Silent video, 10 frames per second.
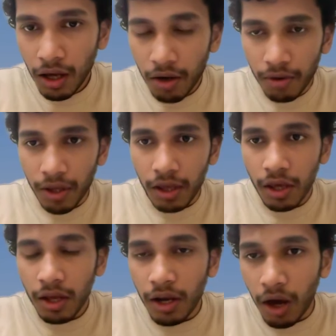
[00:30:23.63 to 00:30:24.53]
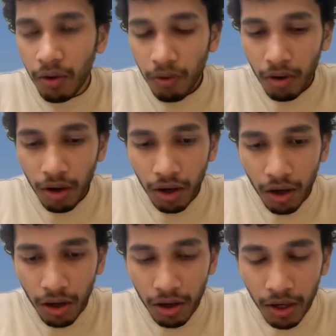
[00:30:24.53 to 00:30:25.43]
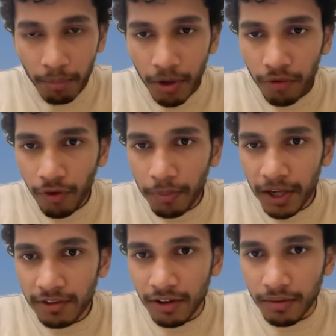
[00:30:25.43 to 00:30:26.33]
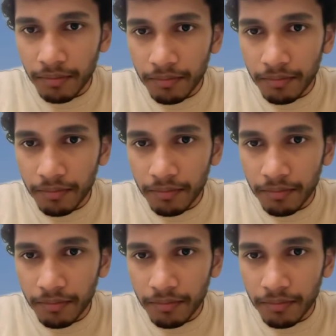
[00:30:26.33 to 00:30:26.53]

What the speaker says: Okay, now number of operation